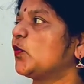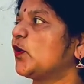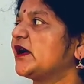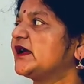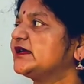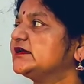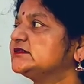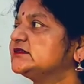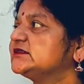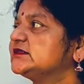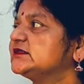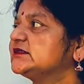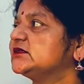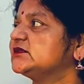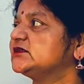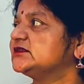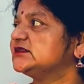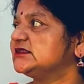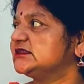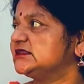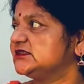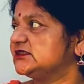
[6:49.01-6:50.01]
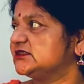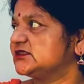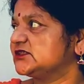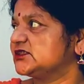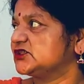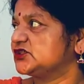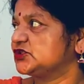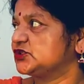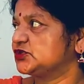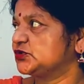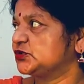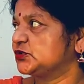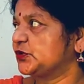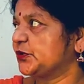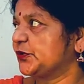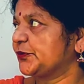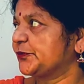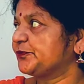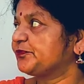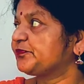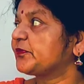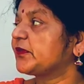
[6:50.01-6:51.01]
what do the teachers
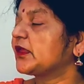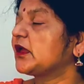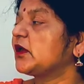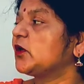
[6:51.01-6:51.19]
do?